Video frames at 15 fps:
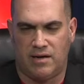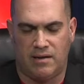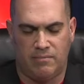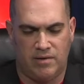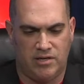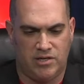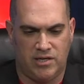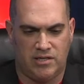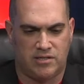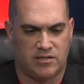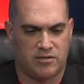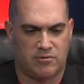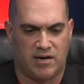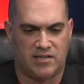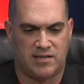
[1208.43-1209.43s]
I mean,
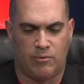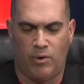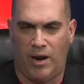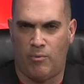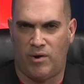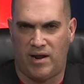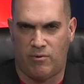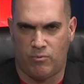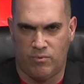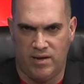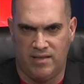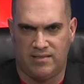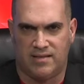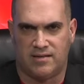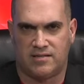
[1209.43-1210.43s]
Jesus Christ. And, w- and when I
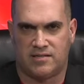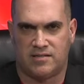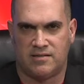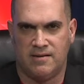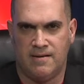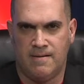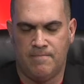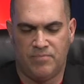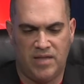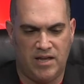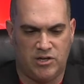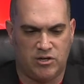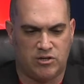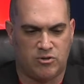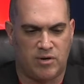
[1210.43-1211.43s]
read this, it
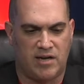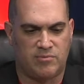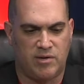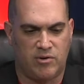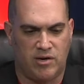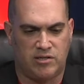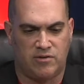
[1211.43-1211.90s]
just drives me crazy.